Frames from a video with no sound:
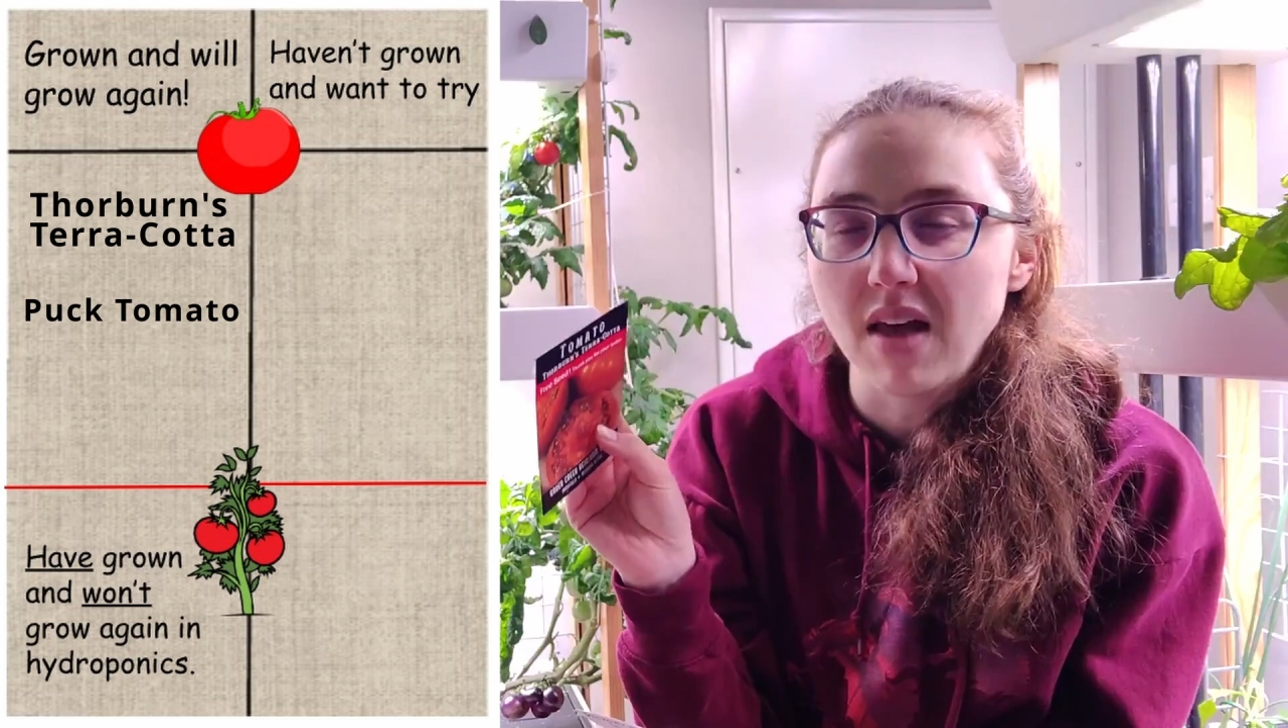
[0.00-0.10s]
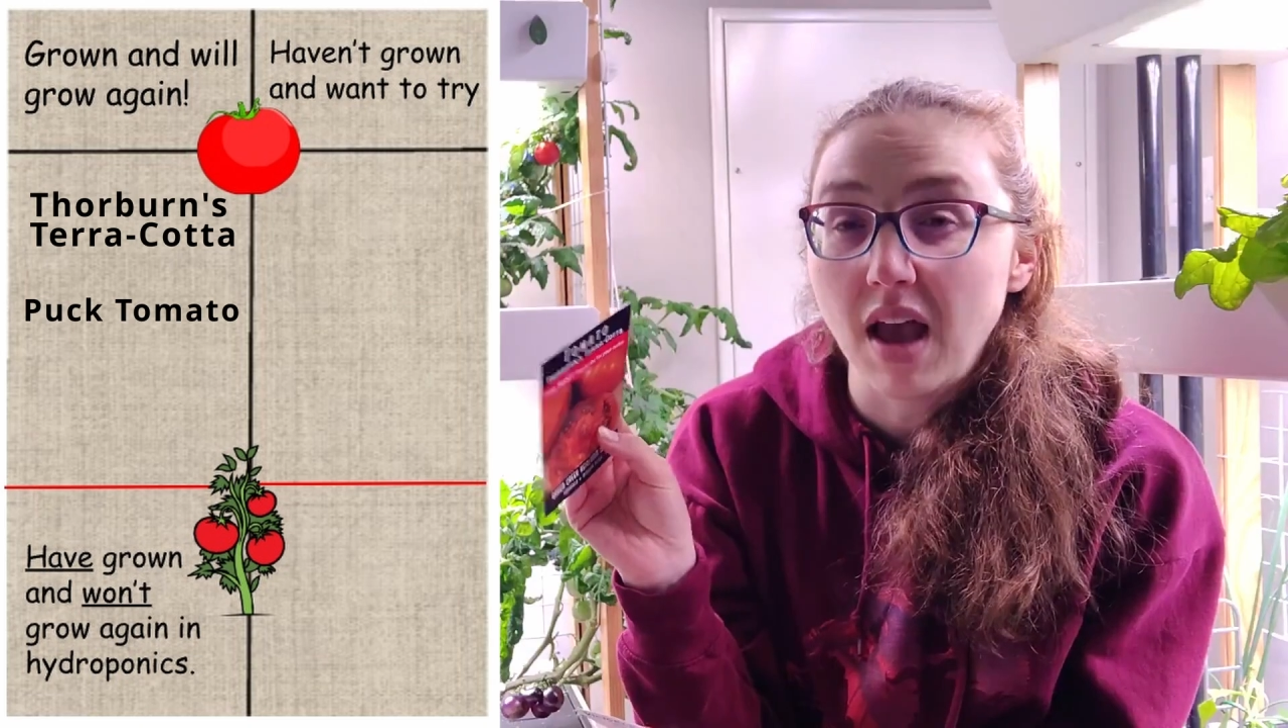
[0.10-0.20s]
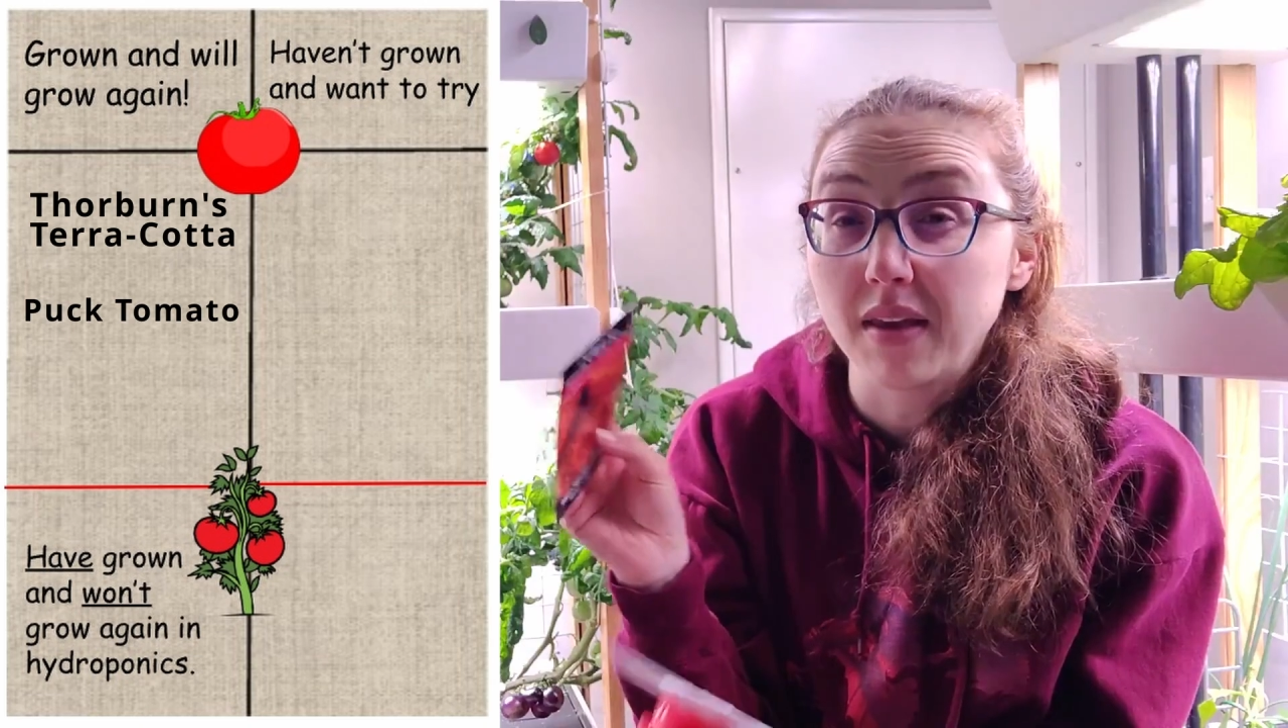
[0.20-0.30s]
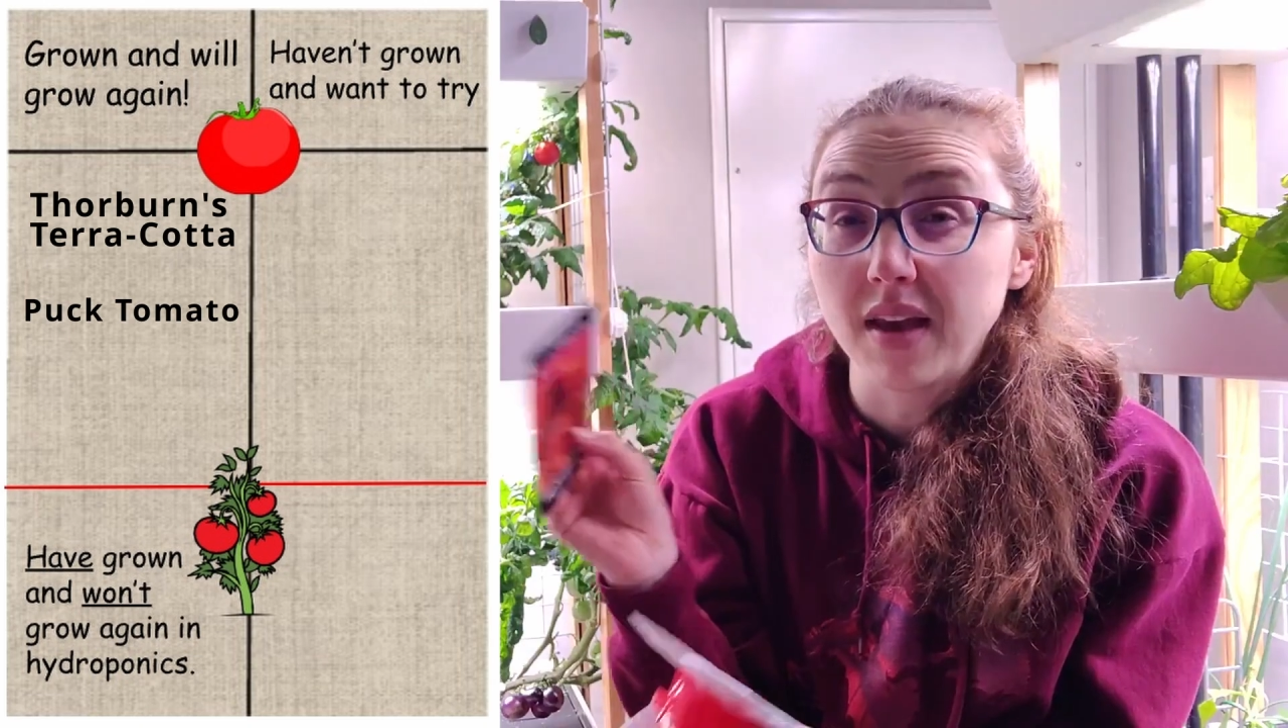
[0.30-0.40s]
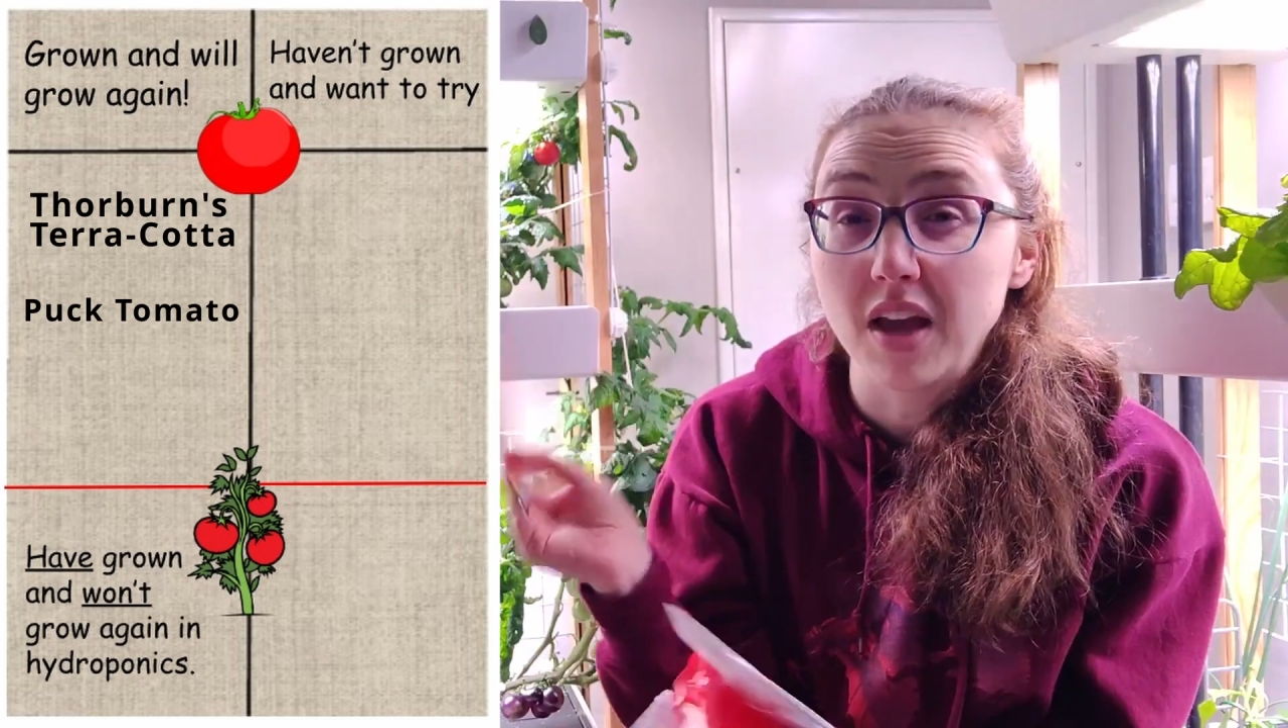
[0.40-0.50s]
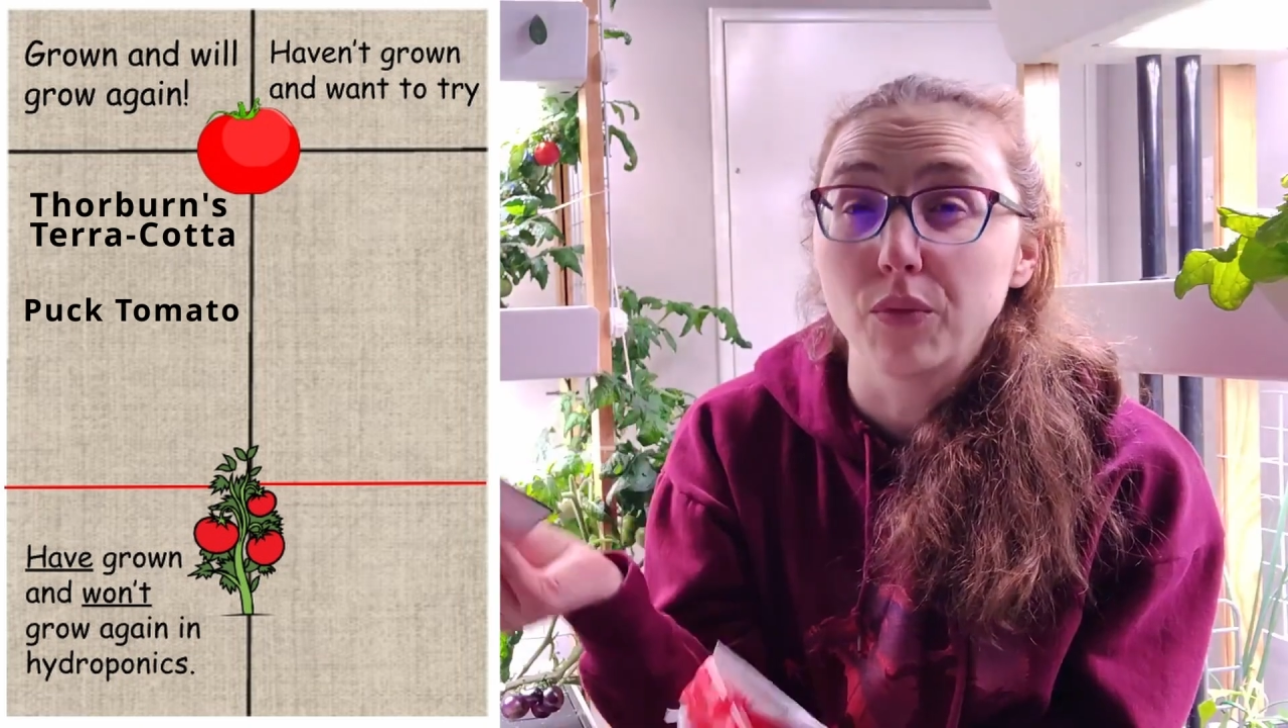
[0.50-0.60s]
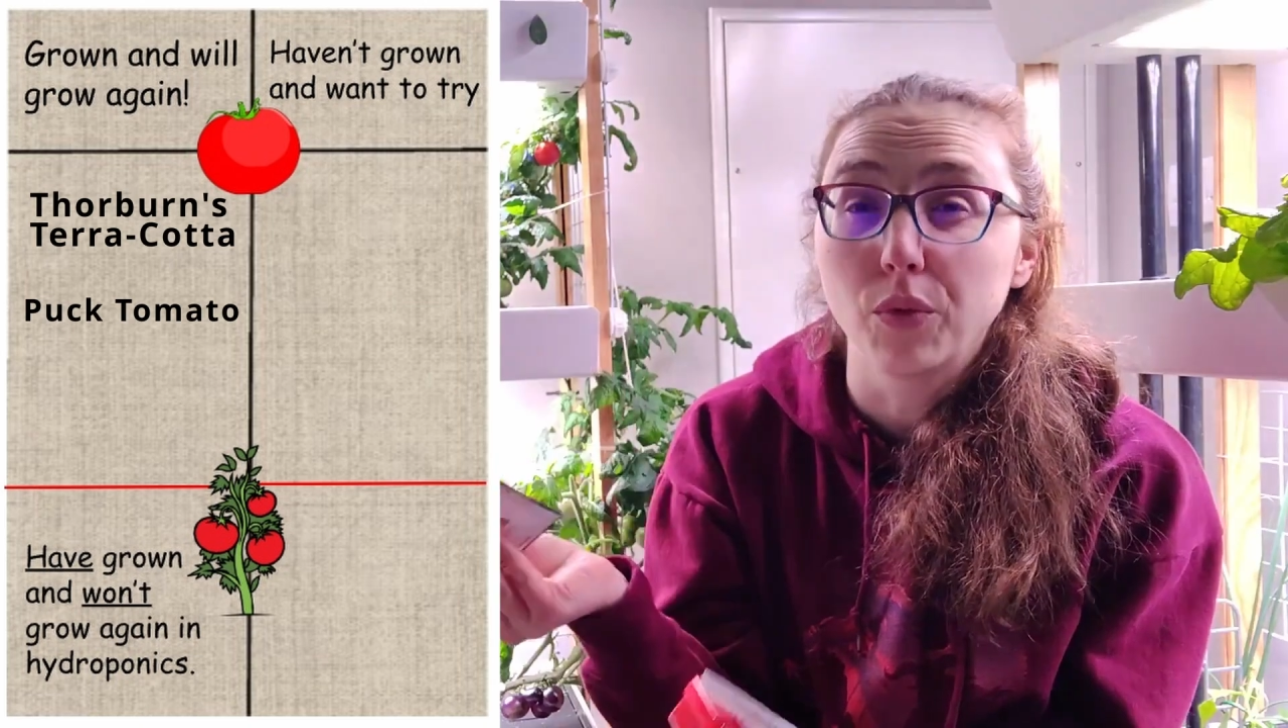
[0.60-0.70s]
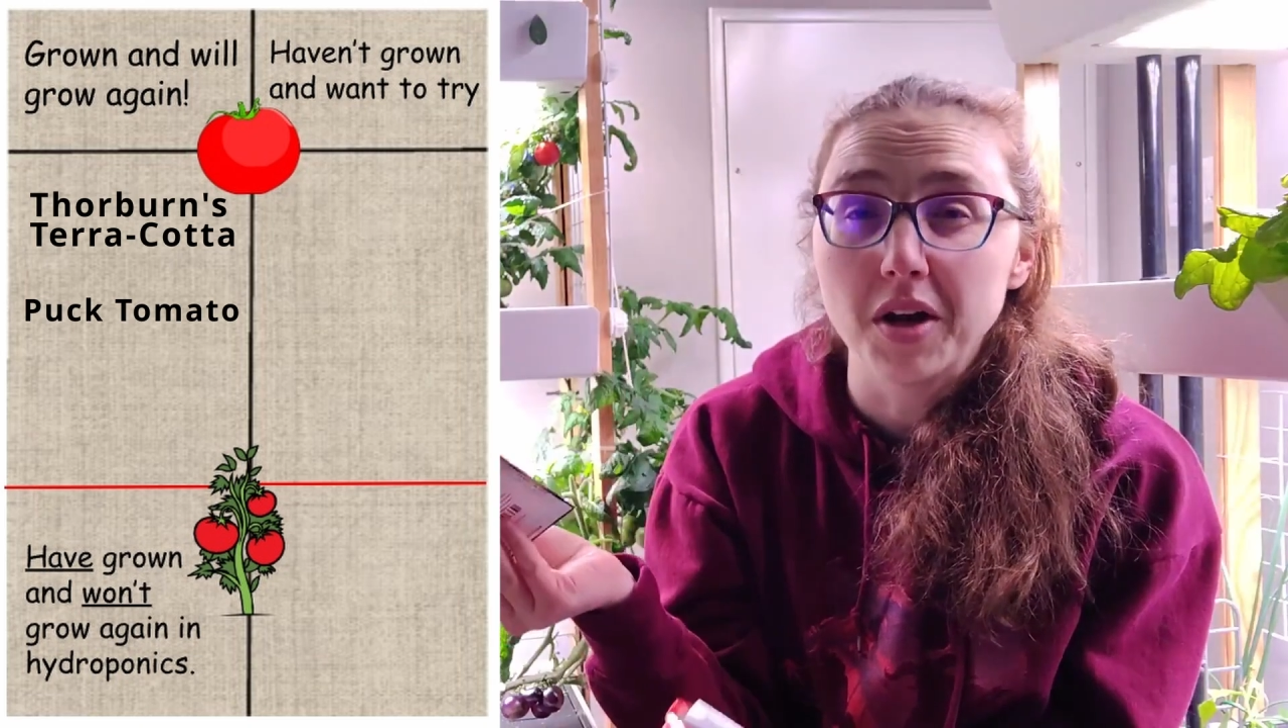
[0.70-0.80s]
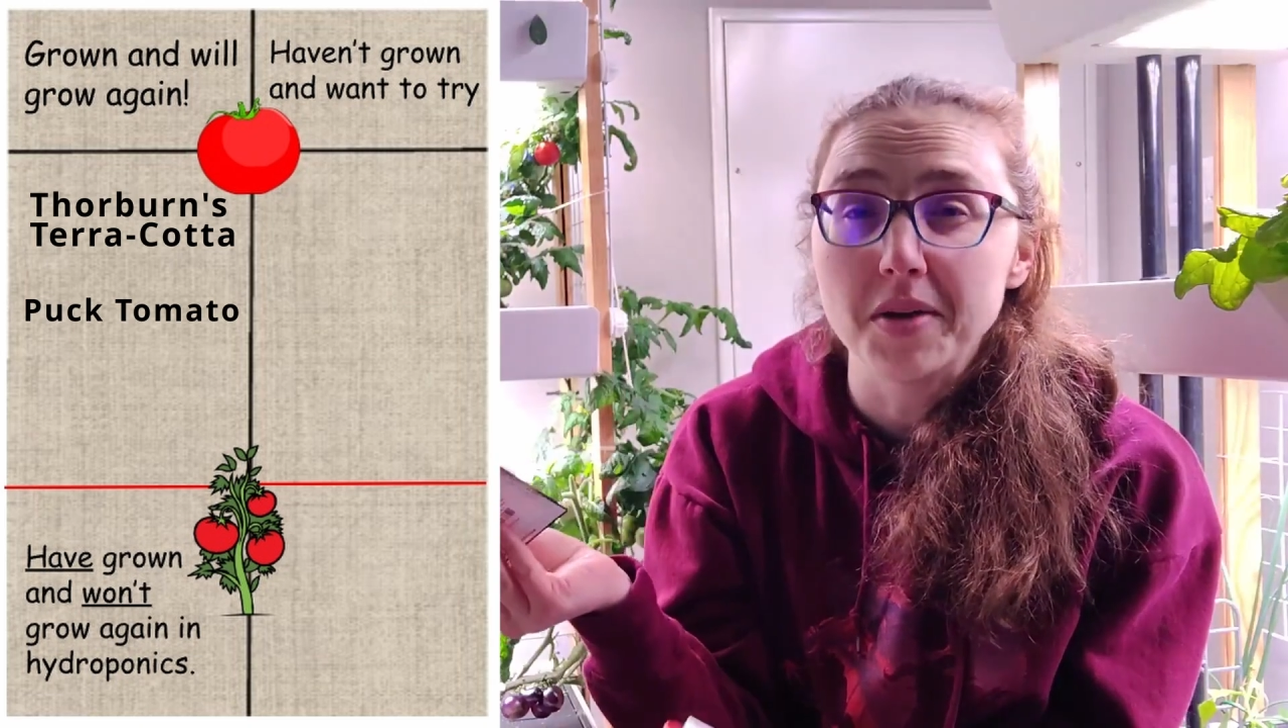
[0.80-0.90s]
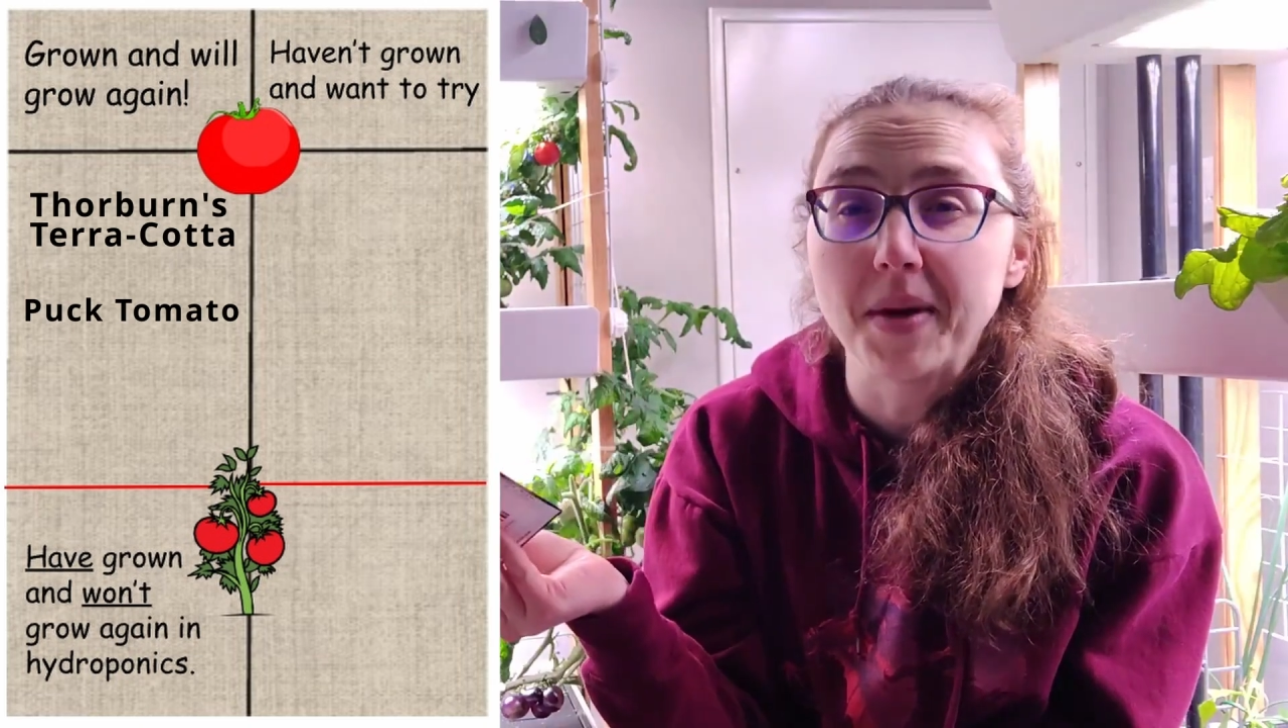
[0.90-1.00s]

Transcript: I kind of worried